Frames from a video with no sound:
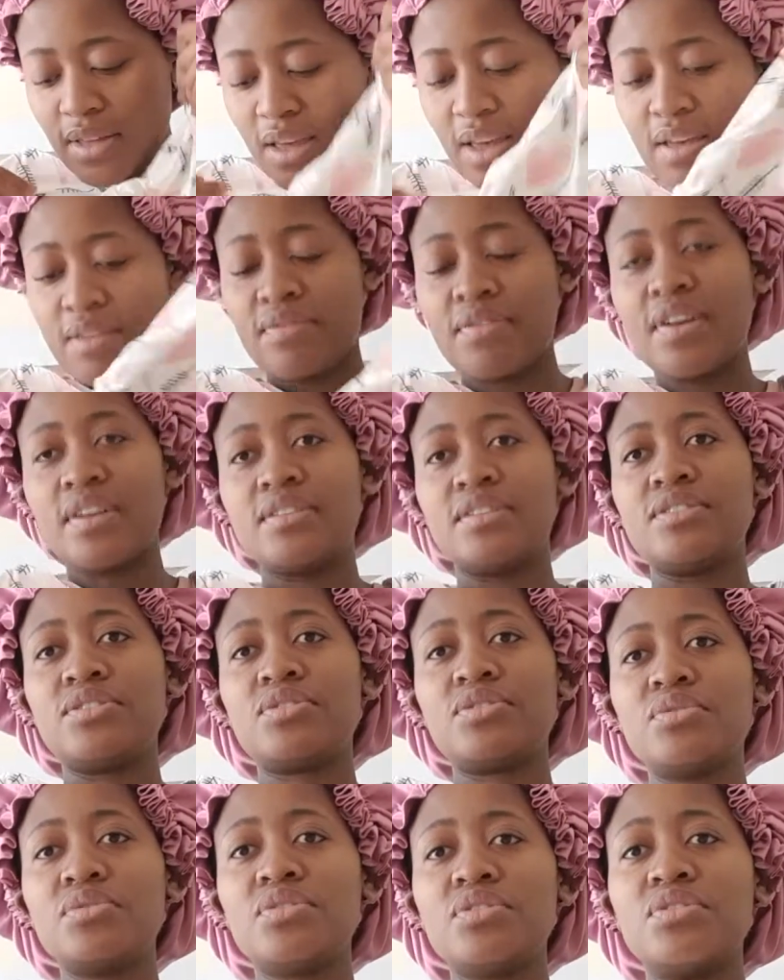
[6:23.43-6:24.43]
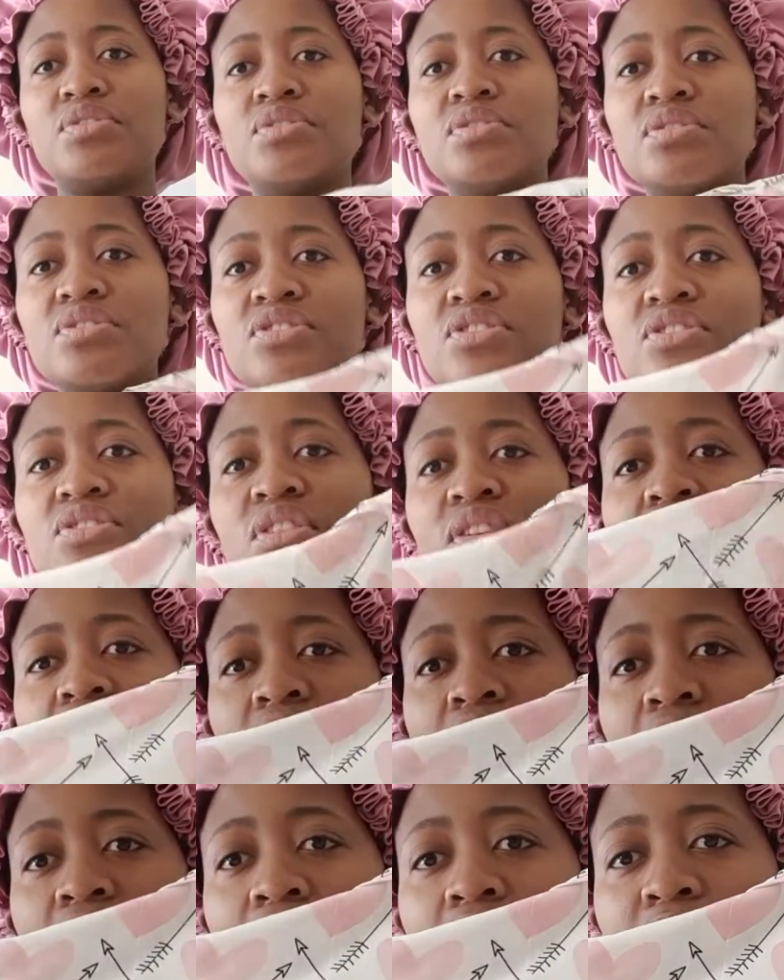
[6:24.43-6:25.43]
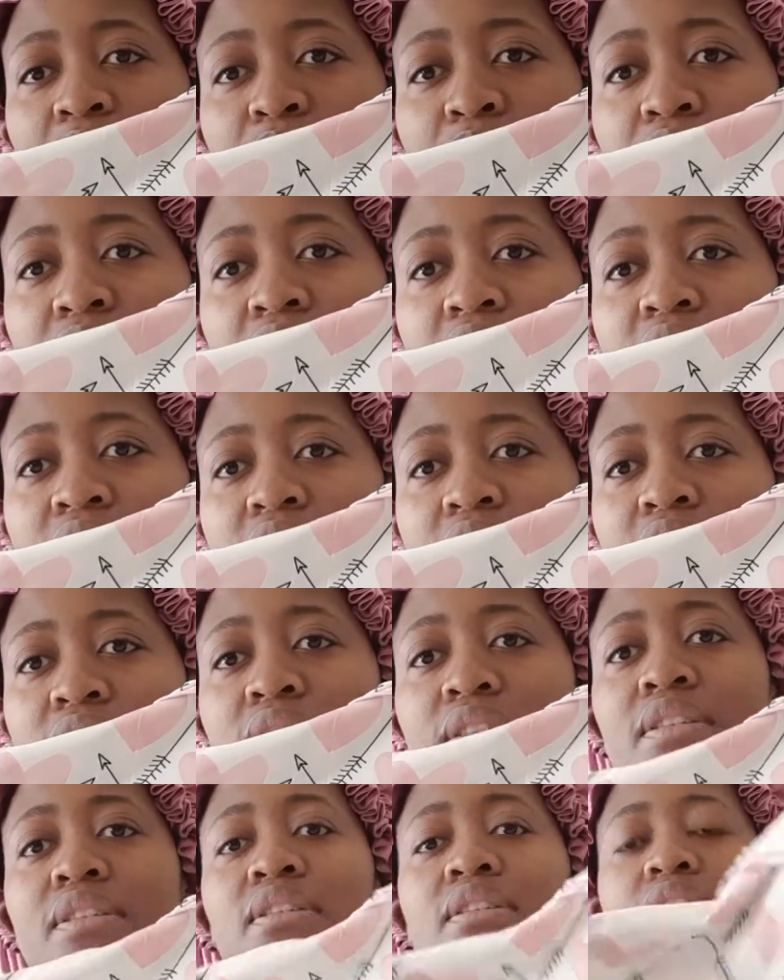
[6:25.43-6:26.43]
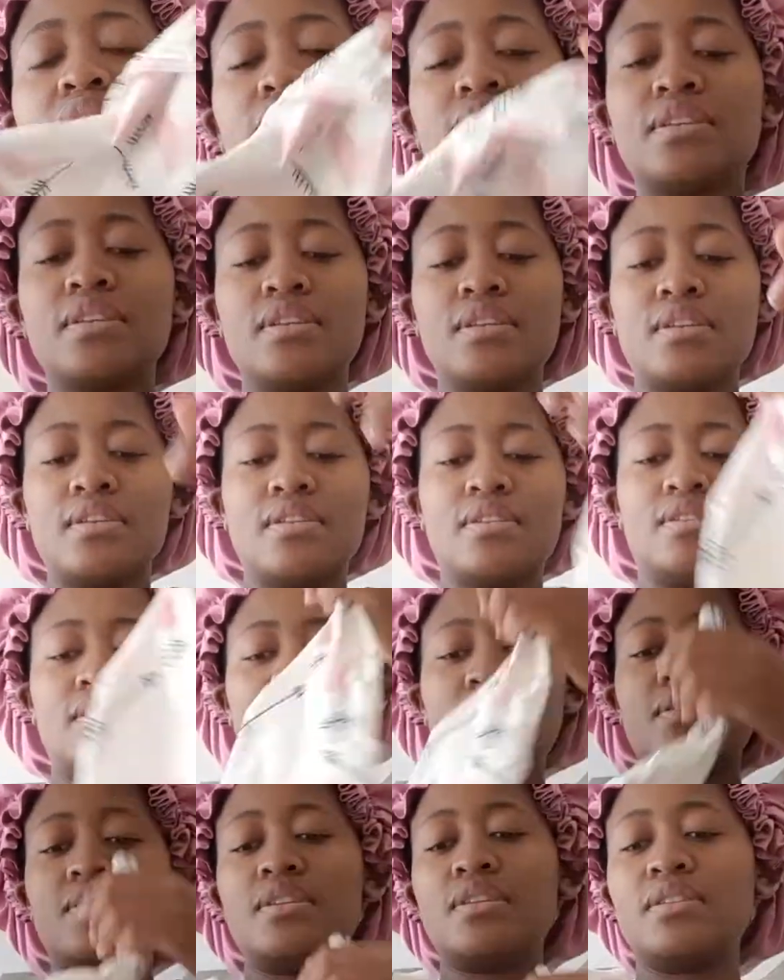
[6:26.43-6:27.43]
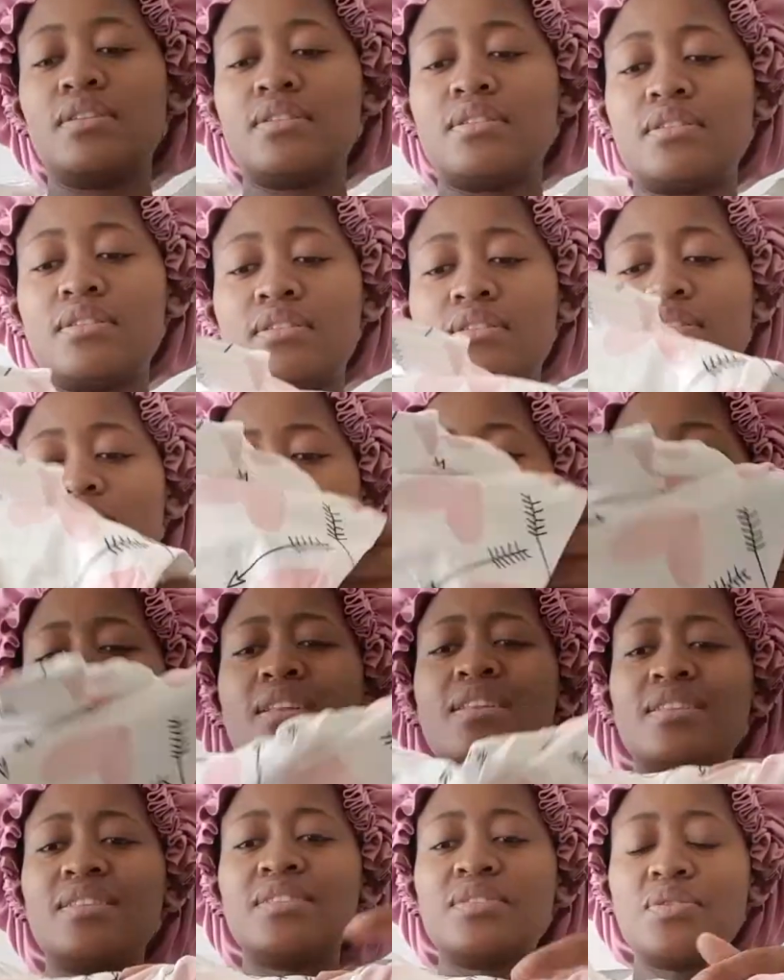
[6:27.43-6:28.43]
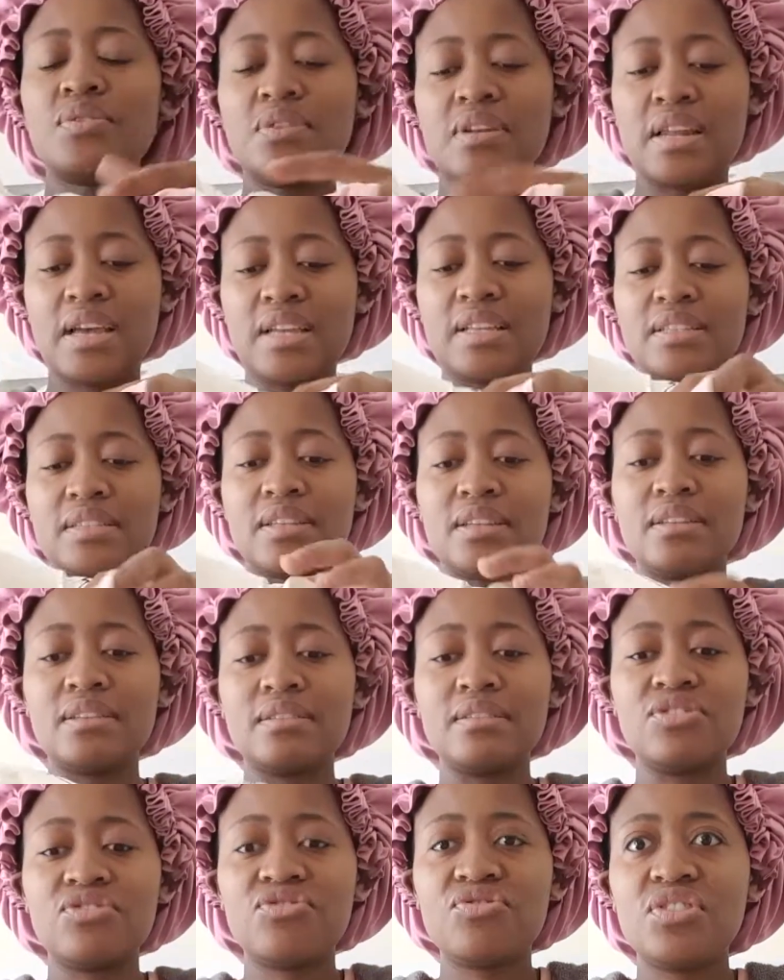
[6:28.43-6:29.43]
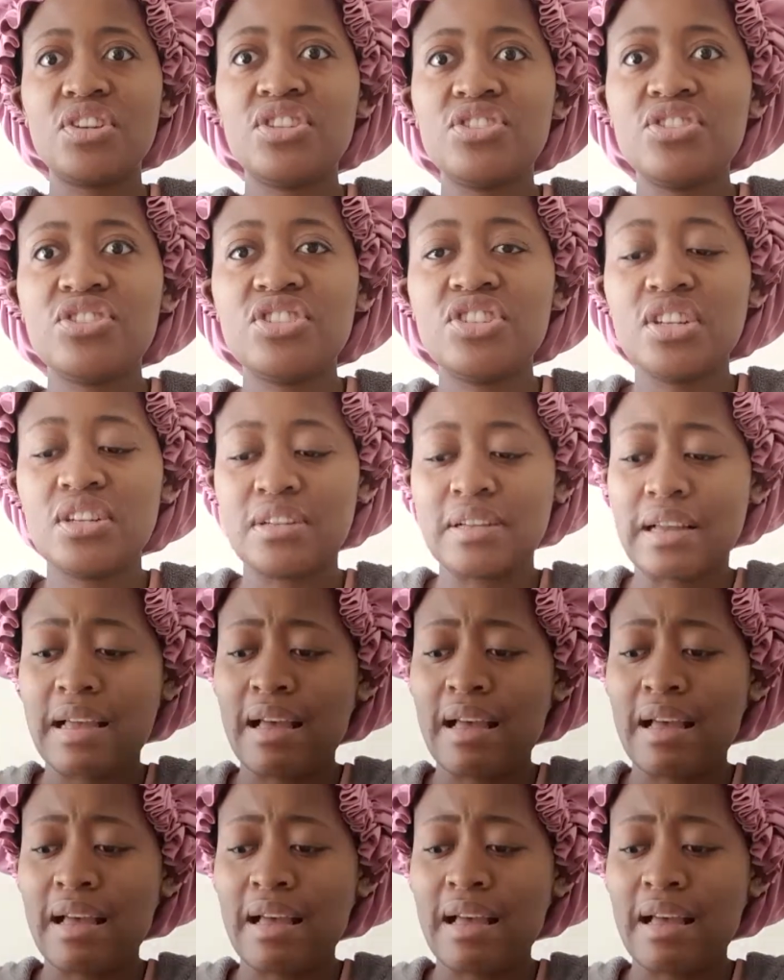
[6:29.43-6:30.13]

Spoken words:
I find it so cute. It's just got like heart prints on it. And it's so nice and stretchy and